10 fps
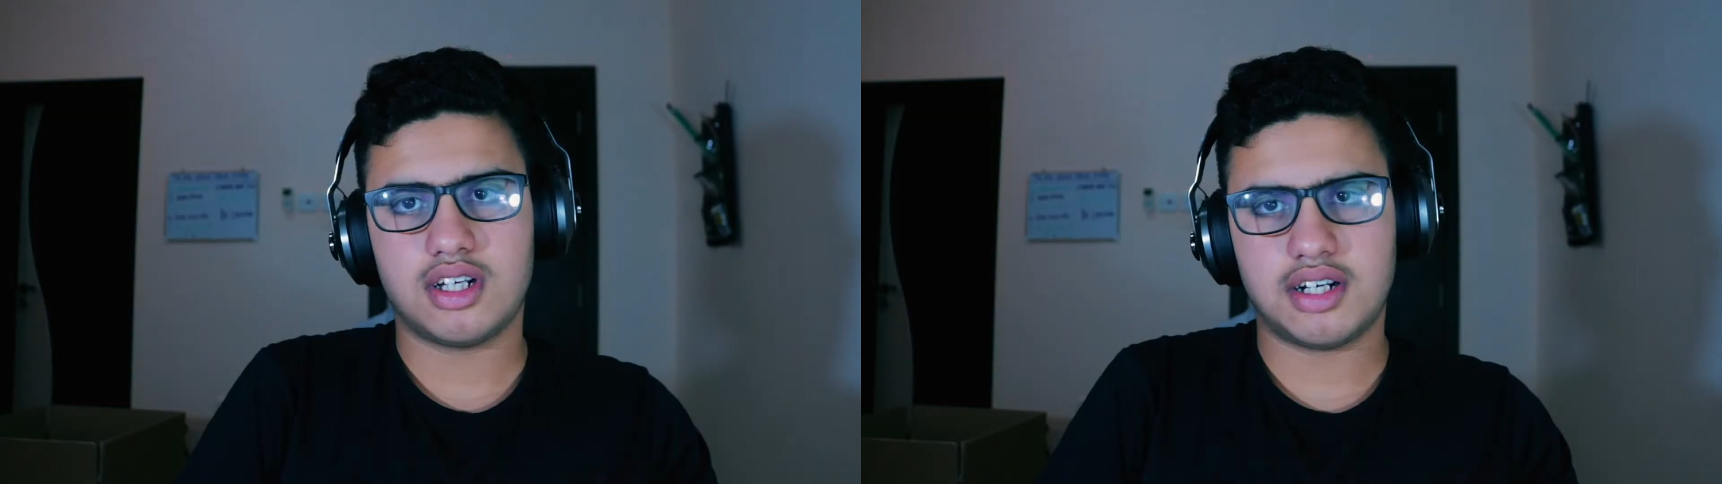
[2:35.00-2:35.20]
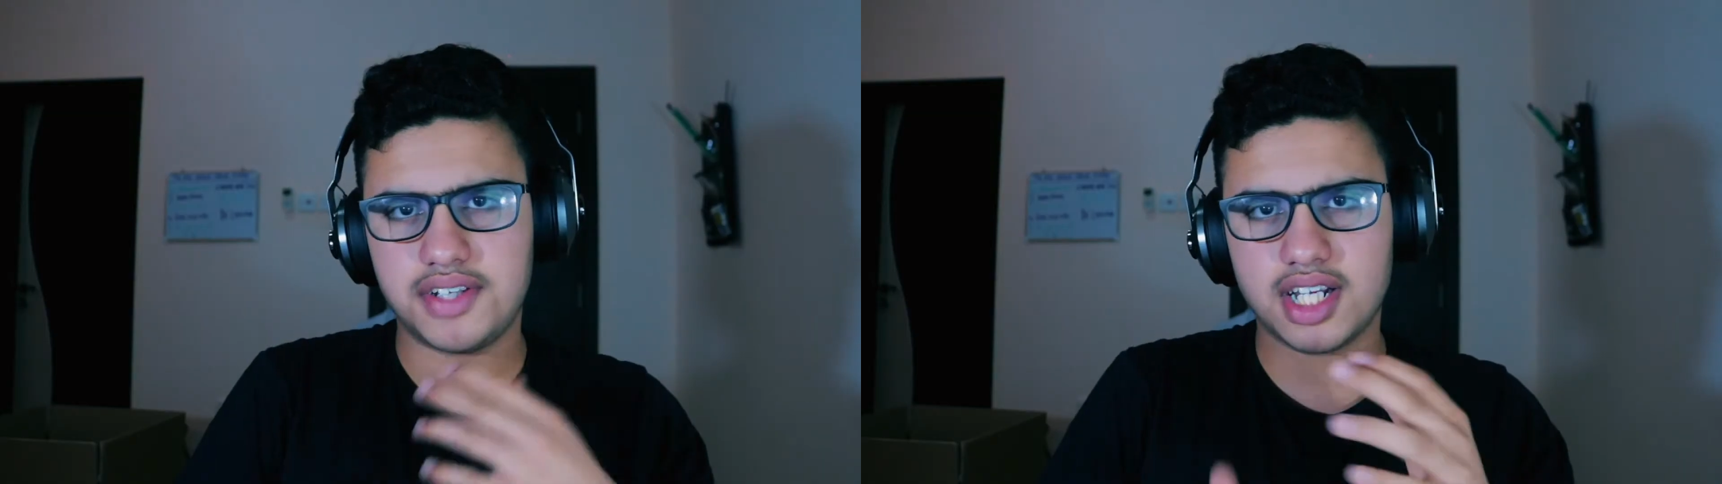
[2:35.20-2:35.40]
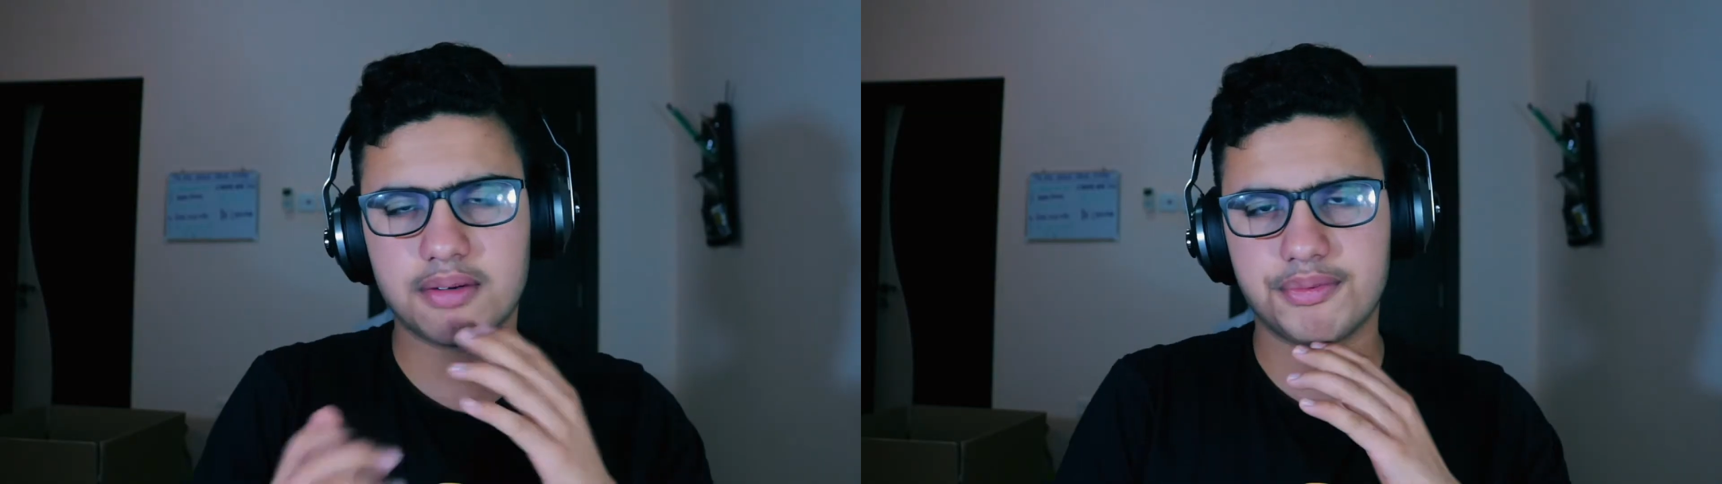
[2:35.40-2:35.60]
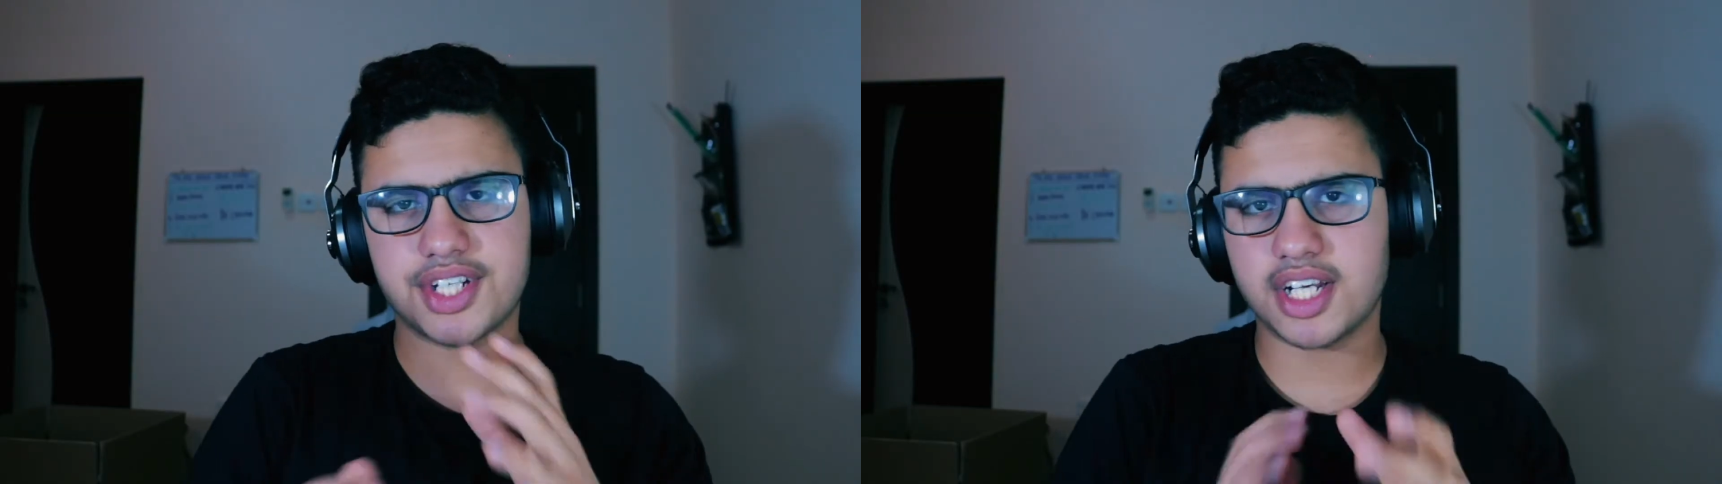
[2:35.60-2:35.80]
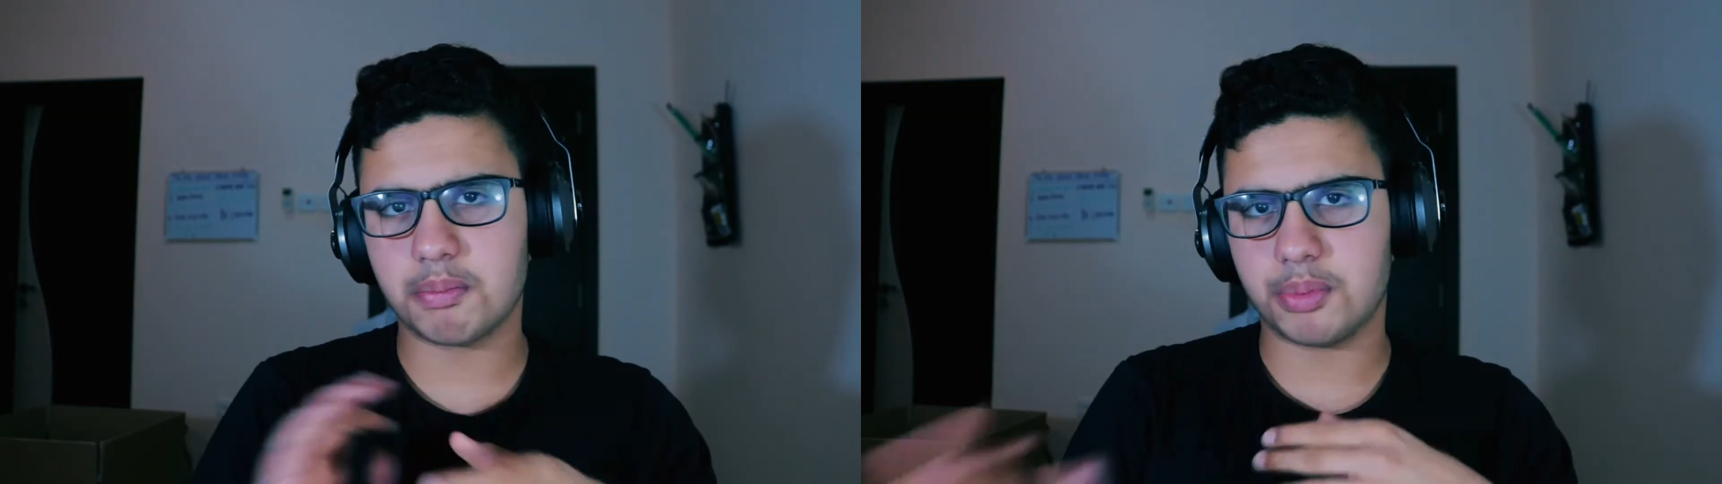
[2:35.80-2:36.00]
I feel like I'm
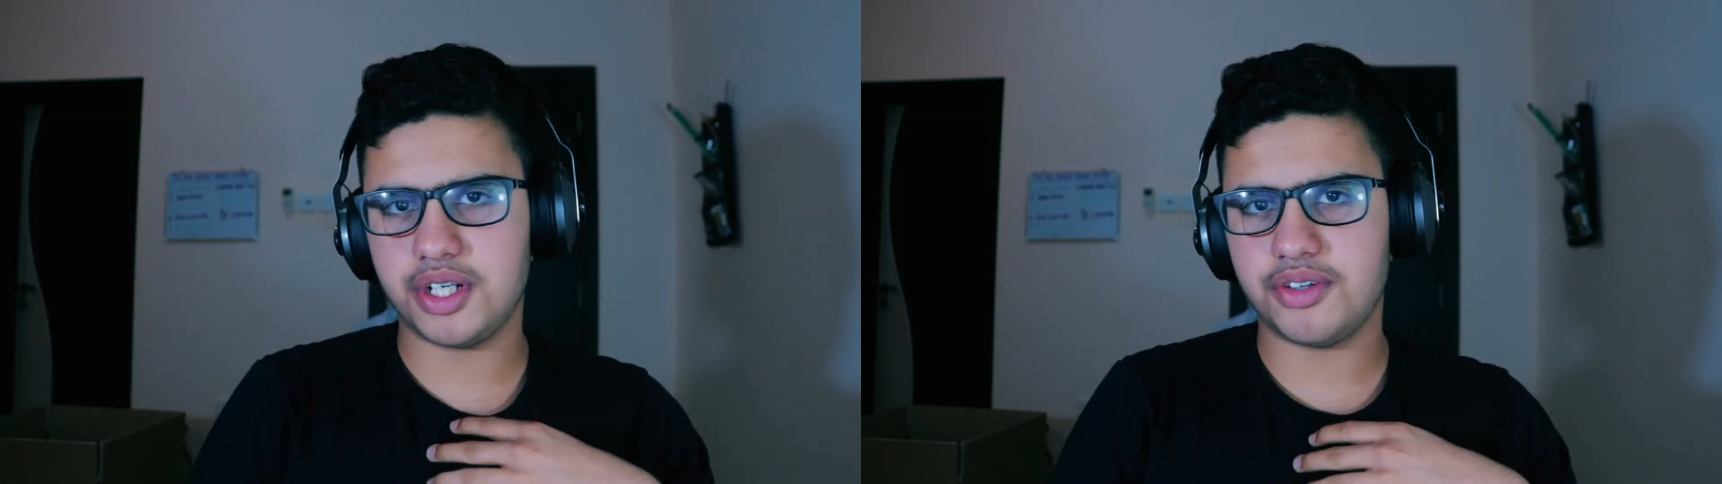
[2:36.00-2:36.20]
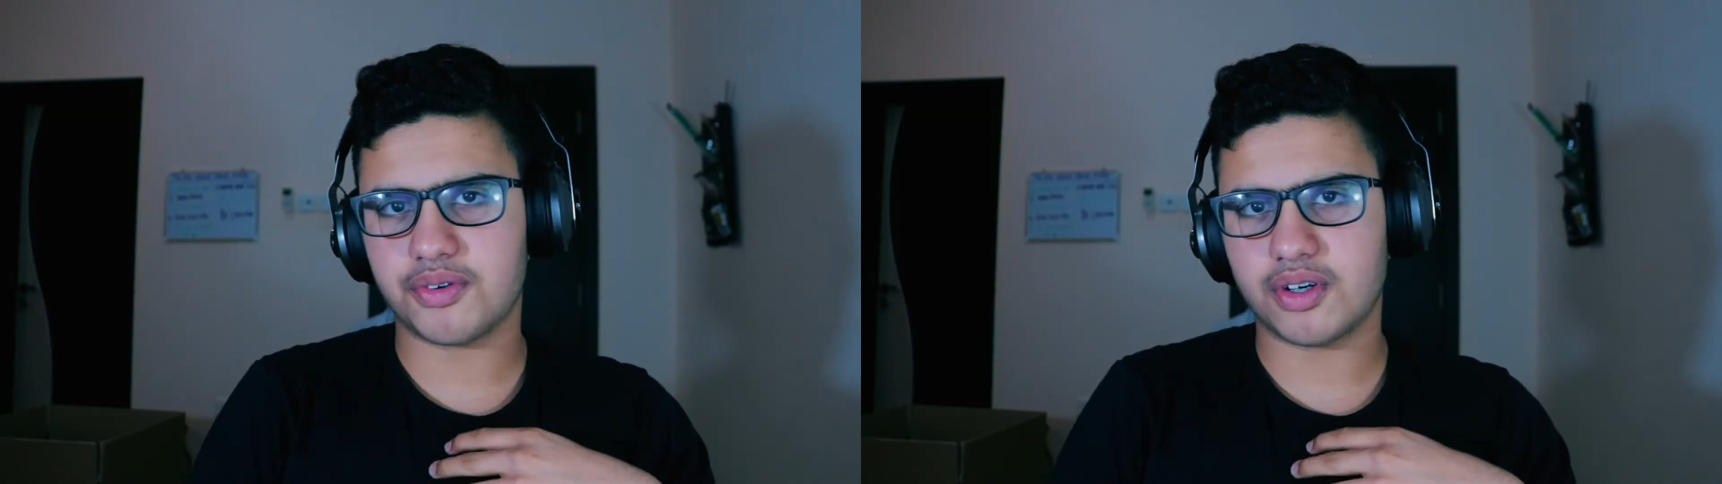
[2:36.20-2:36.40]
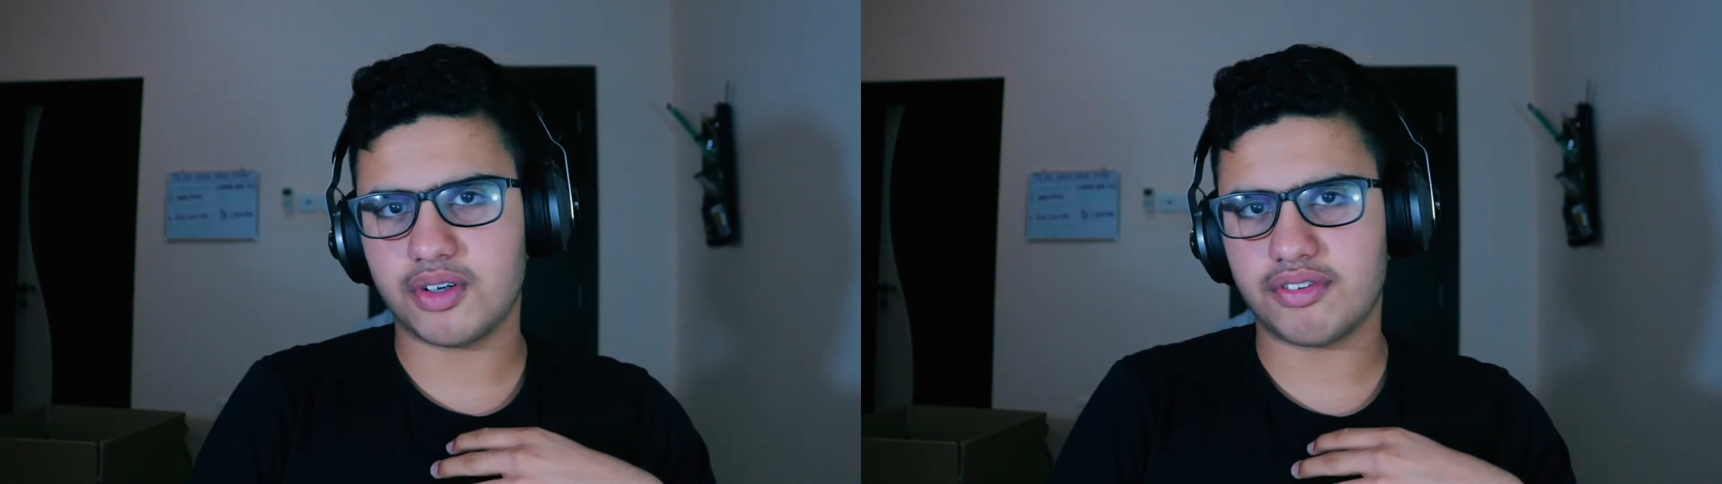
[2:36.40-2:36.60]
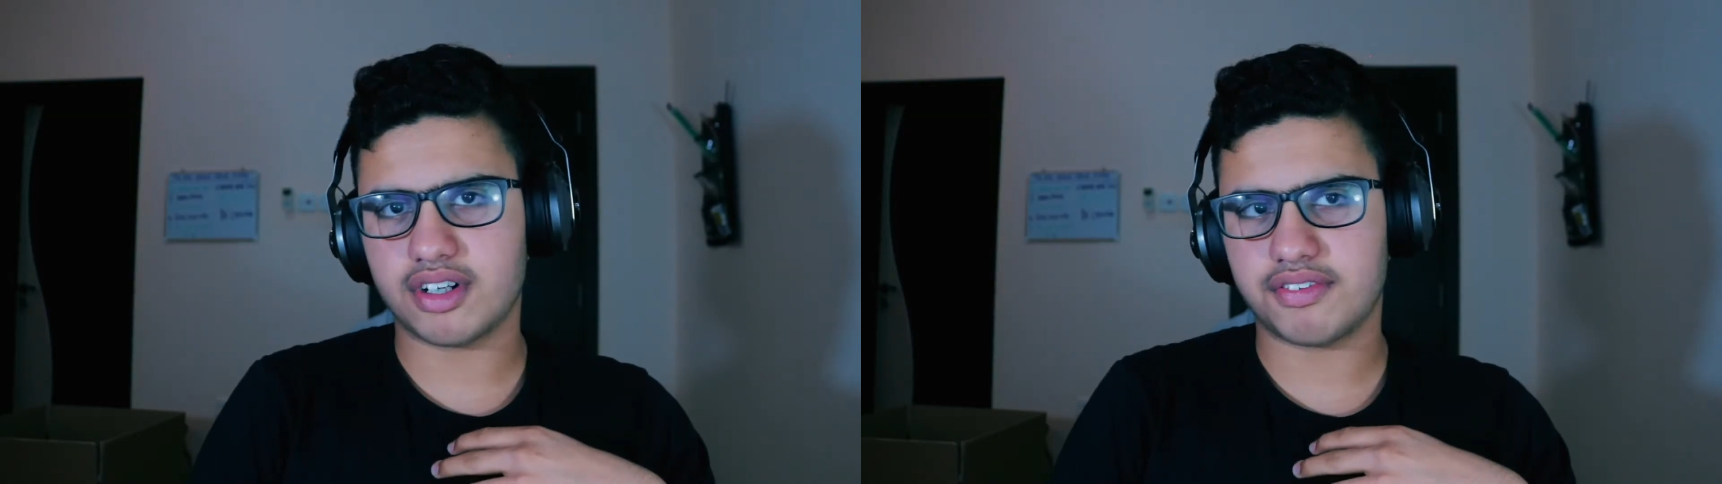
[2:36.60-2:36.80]
saying breathe wrong.